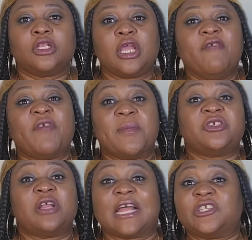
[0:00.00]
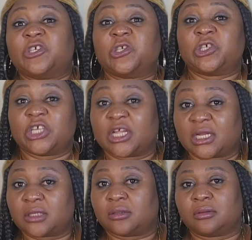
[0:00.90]
The information that she
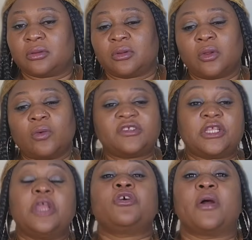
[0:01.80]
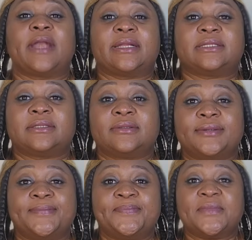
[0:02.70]
shared was incorrect.
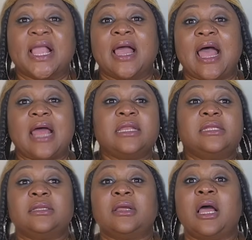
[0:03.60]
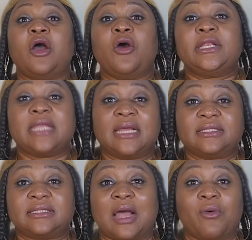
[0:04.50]
And her
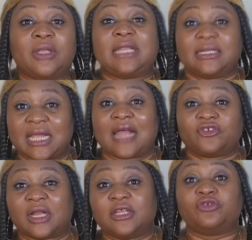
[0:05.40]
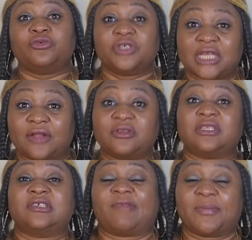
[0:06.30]
audience that wanted actually to reach out to
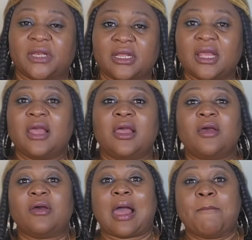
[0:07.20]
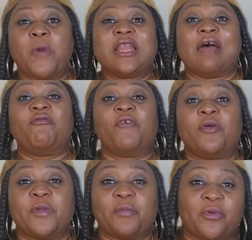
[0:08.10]
this family, more than
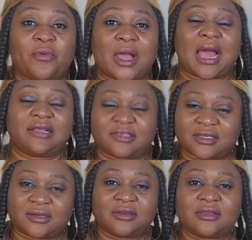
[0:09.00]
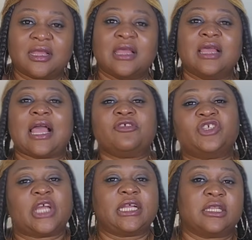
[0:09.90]
four people were asking. Can
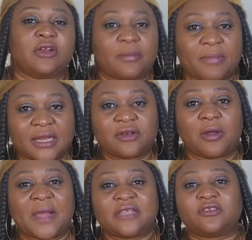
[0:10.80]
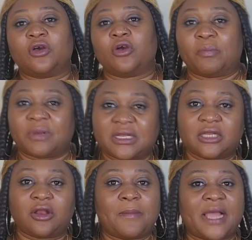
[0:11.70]
you check the number? The number is not complete.
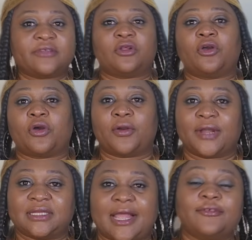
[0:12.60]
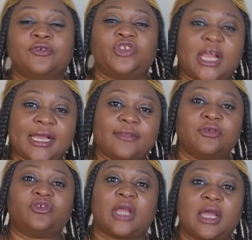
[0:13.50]
The number is not correct. Can you check?
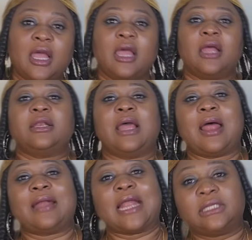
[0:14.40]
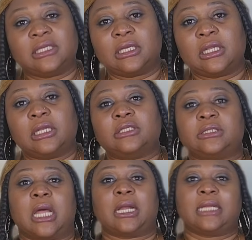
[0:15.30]
They are writing in English.
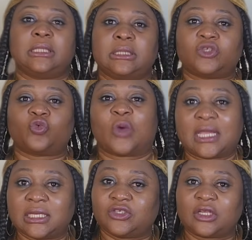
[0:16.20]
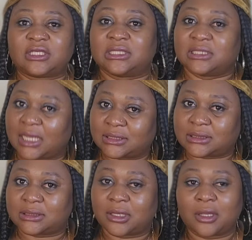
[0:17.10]
They are writing in Swahili, just in case
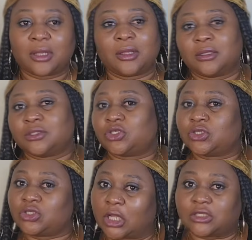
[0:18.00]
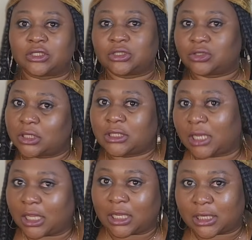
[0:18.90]
she doesn't read
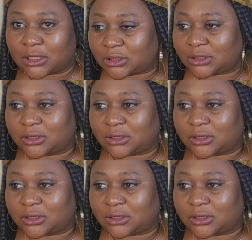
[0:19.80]
English.